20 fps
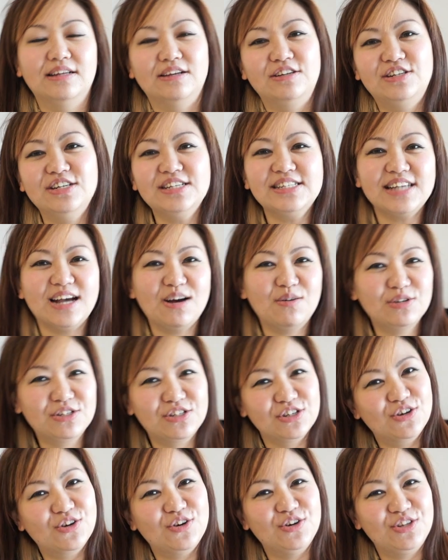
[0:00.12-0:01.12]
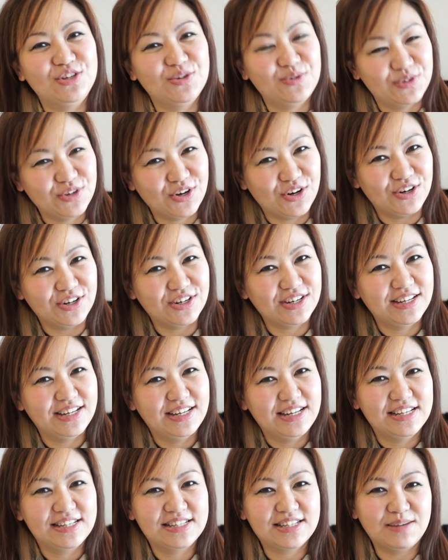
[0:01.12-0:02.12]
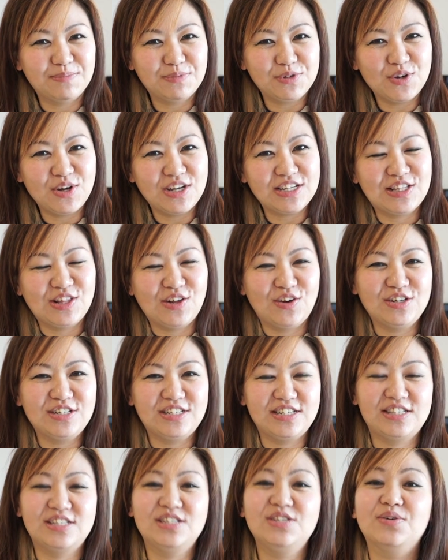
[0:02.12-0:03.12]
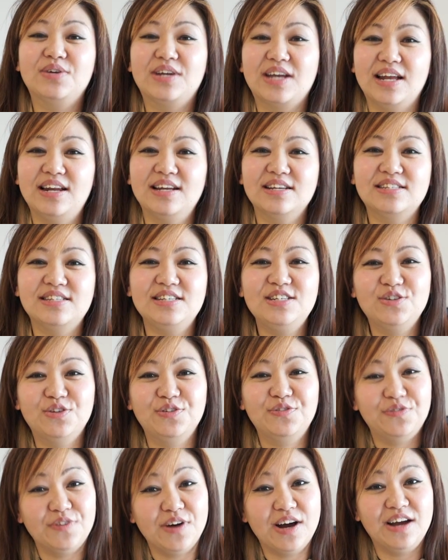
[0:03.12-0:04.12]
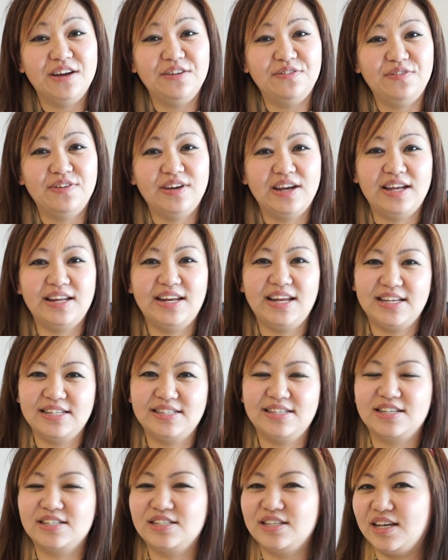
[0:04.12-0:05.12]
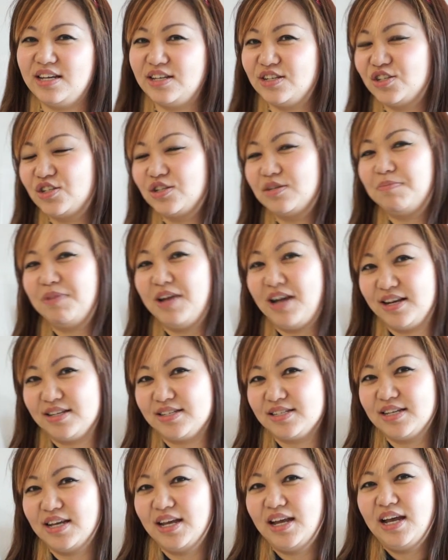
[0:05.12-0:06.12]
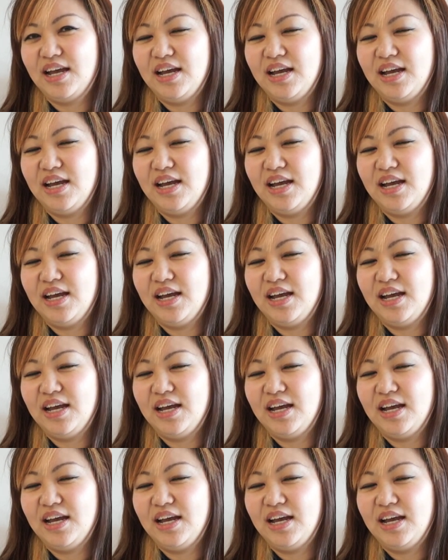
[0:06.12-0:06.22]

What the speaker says: Now, just hours ago in New York, Samsung has launched its new Galaxy Note 5 and S6 Edge Plus.